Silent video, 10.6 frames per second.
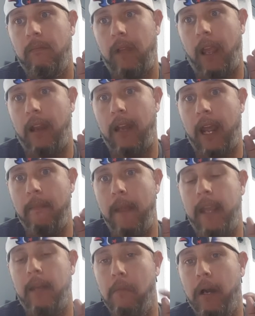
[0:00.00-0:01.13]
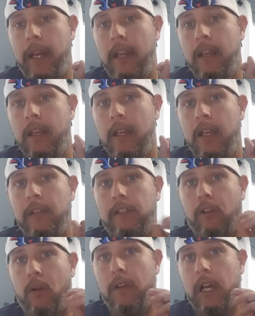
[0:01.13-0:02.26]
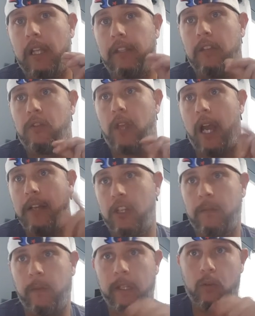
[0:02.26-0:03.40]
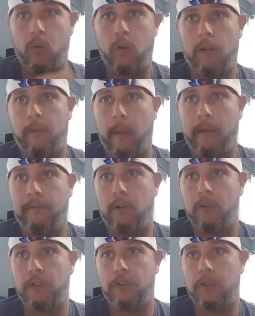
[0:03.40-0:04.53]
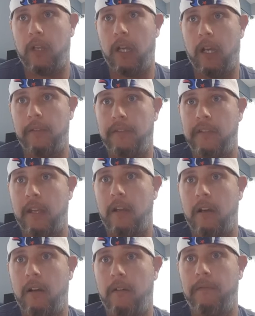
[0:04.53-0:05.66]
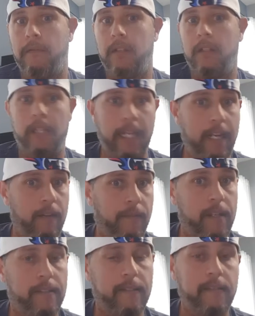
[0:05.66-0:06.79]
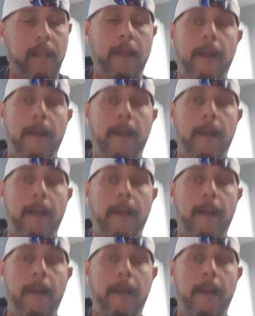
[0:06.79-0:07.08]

and making money. So essentially, I just placed an order for my first set of e-devices,